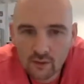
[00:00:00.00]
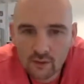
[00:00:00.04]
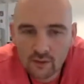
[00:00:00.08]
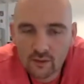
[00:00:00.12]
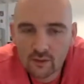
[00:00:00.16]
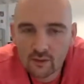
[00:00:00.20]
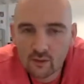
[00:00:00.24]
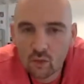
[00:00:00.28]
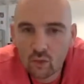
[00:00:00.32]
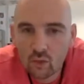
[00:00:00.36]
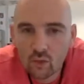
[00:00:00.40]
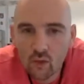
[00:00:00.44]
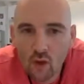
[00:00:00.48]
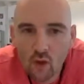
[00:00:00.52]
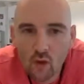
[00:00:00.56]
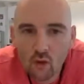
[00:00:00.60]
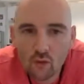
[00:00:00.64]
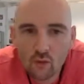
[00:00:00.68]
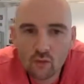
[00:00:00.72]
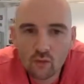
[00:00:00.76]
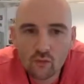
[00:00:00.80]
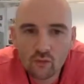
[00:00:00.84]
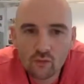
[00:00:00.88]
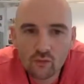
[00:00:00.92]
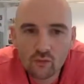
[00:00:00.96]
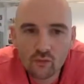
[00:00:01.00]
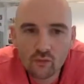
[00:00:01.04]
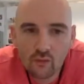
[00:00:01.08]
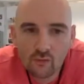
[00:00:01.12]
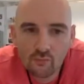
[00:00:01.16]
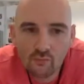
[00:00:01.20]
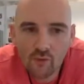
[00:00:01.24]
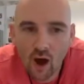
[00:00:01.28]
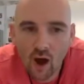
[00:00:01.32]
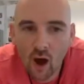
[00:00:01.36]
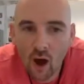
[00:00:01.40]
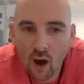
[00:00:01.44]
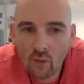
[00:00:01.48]
although the
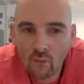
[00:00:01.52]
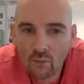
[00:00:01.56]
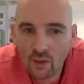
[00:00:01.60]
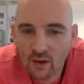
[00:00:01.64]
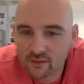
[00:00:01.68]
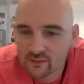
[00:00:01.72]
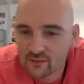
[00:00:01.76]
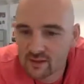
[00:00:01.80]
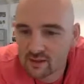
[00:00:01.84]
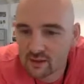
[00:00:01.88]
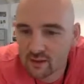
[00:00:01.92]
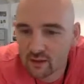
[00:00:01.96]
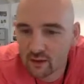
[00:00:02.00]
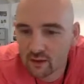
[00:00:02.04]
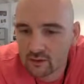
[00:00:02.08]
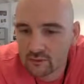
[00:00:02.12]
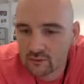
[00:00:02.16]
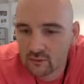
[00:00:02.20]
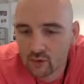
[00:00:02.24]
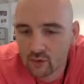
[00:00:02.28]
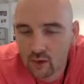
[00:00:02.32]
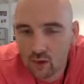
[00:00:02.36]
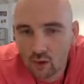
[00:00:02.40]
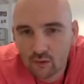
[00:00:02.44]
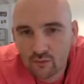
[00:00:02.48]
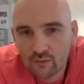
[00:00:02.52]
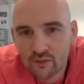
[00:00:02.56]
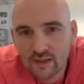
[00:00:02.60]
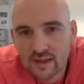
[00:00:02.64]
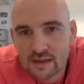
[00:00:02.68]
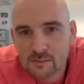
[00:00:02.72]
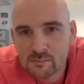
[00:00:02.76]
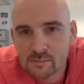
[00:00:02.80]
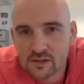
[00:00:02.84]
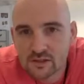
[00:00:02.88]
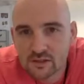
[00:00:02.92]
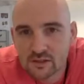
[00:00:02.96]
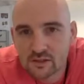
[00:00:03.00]
artwork didn't last very long, the
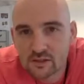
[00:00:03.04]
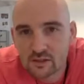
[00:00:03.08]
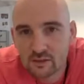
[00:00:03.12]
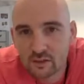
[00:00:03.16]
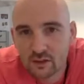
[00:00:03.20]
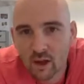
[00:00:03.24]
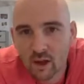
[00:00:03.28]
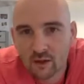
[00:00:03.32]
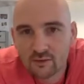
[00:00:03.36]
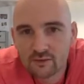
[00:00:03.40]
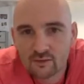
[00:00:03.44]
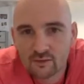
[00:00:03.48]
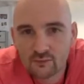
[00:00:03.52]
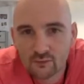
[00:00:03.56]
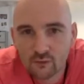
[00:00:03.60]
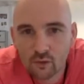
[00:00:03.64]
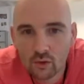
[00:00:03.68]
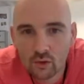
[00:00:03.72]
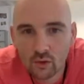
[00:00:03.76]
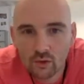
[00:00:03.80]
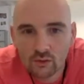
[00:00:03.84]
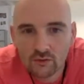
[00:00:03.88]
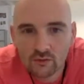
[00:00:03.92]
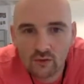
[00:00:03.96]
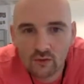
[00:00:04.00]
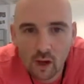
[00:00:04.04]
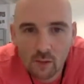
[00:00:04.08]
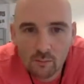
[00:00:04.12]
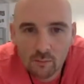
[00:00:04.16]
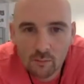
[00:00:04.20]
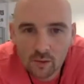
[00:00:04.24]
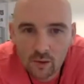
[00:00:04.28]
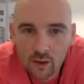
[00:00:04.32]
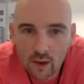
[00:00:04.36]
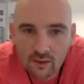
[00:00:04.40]
image lasts for a long time,